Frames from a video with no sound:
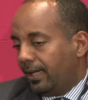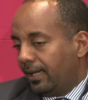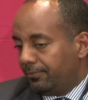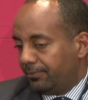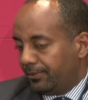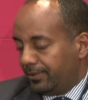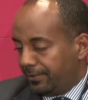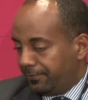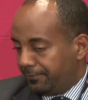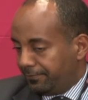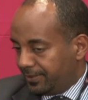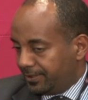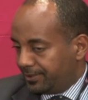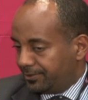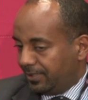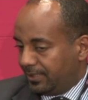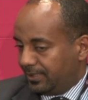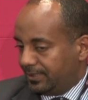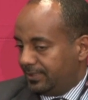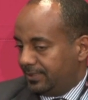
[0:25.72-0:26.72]
have with
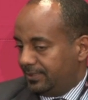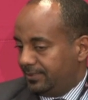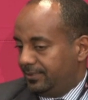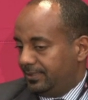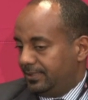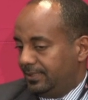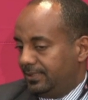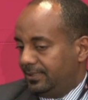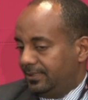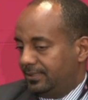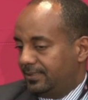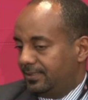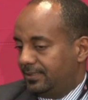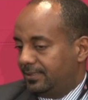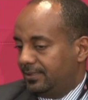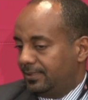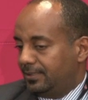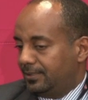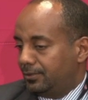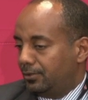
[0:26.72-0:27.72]
infrastructure
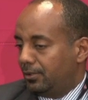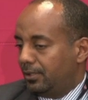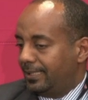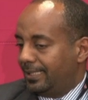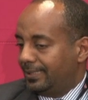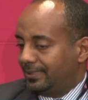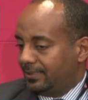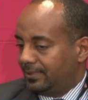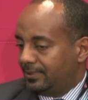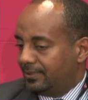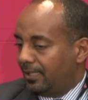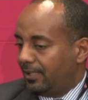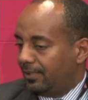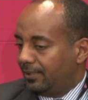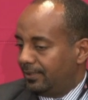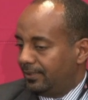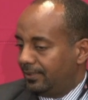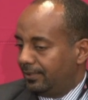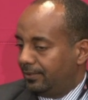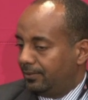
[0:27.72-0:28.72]
is not
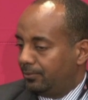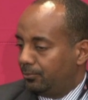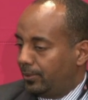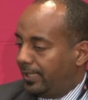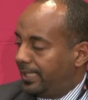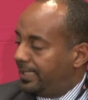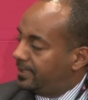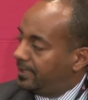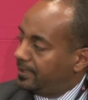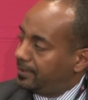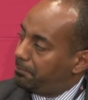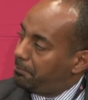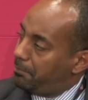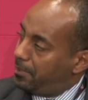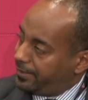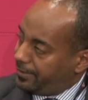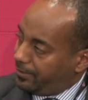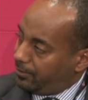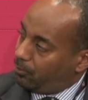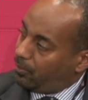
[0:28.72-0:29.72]
necessarily raising the
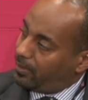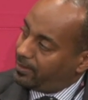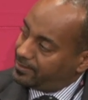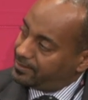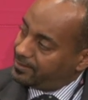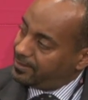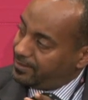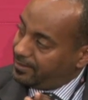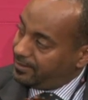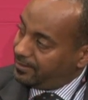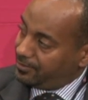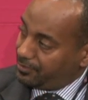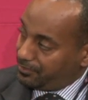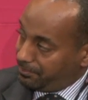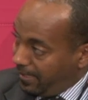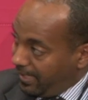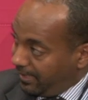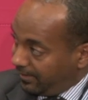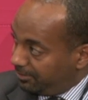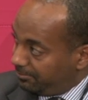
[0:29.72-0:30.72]
money once the deal is
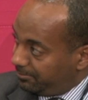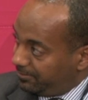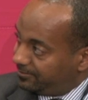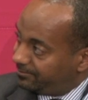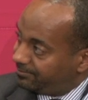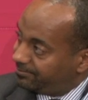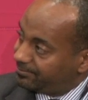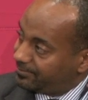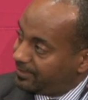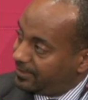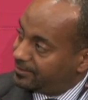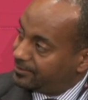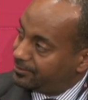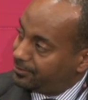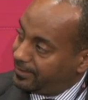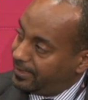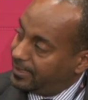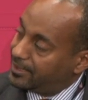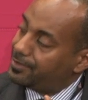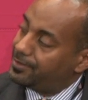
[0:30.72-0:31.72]
bankable. It's
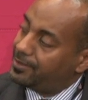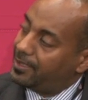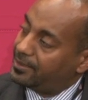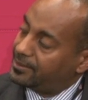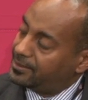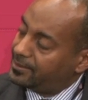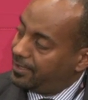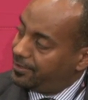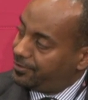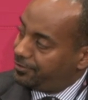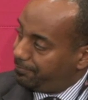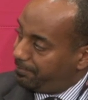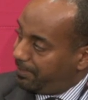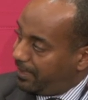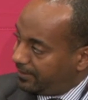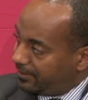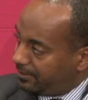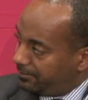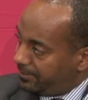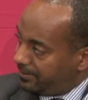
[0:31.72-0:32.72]
to get to that stage of
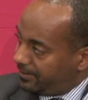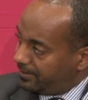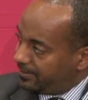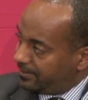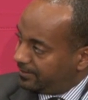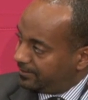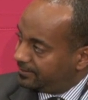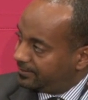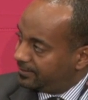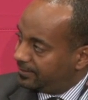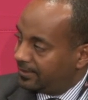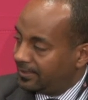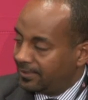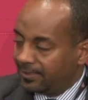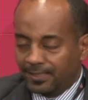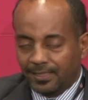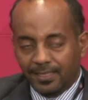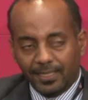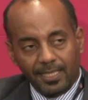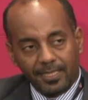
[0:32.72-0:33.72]
bankability.
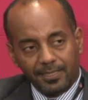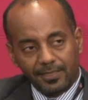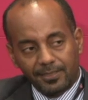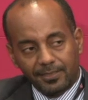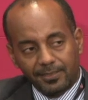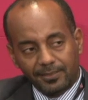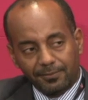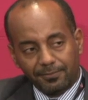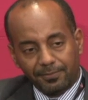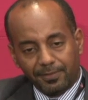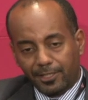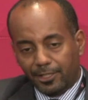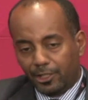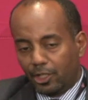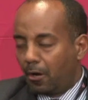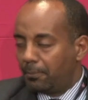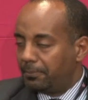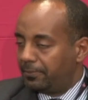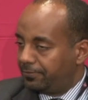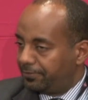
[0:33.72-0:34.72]
And there's a very
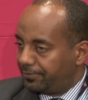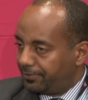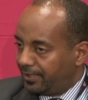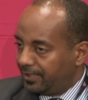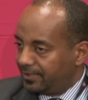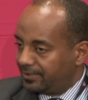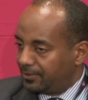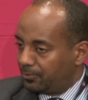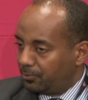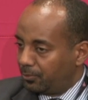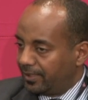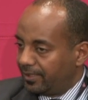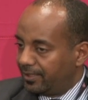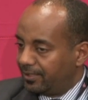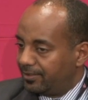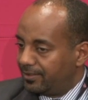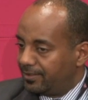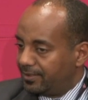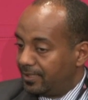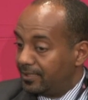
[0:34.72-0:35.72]
common phrase that we
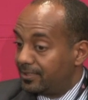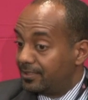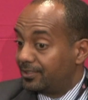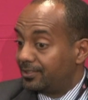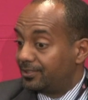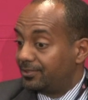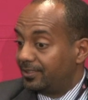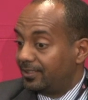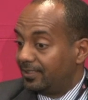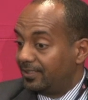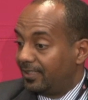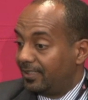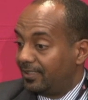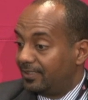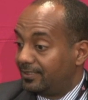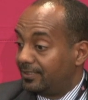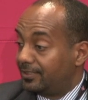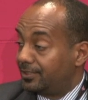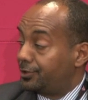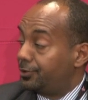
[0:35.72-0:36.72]
hear in the industry
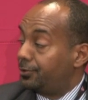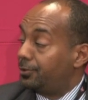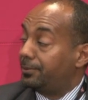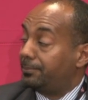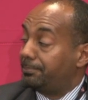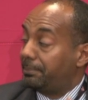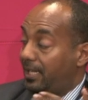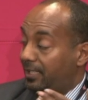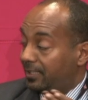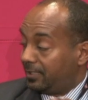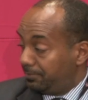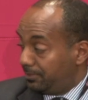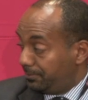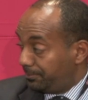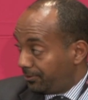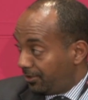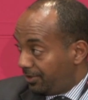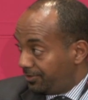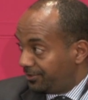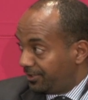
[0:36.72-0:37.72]
that there's no bankable
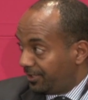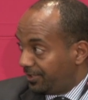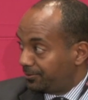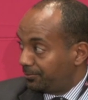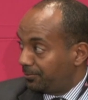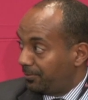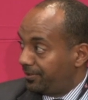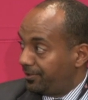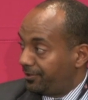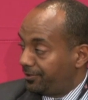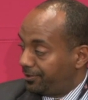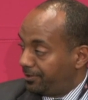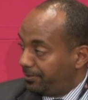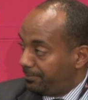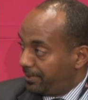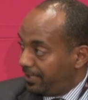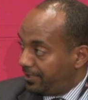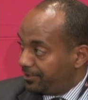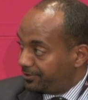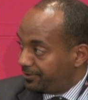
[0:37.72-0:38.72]
projects, whether you're a
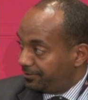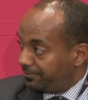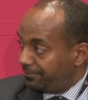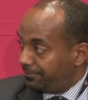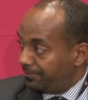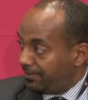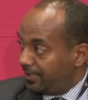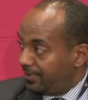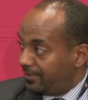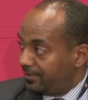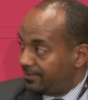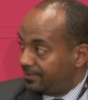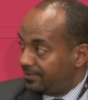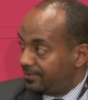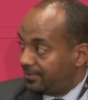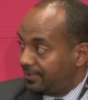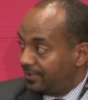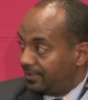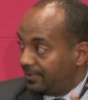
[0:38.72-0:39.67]
pension fund,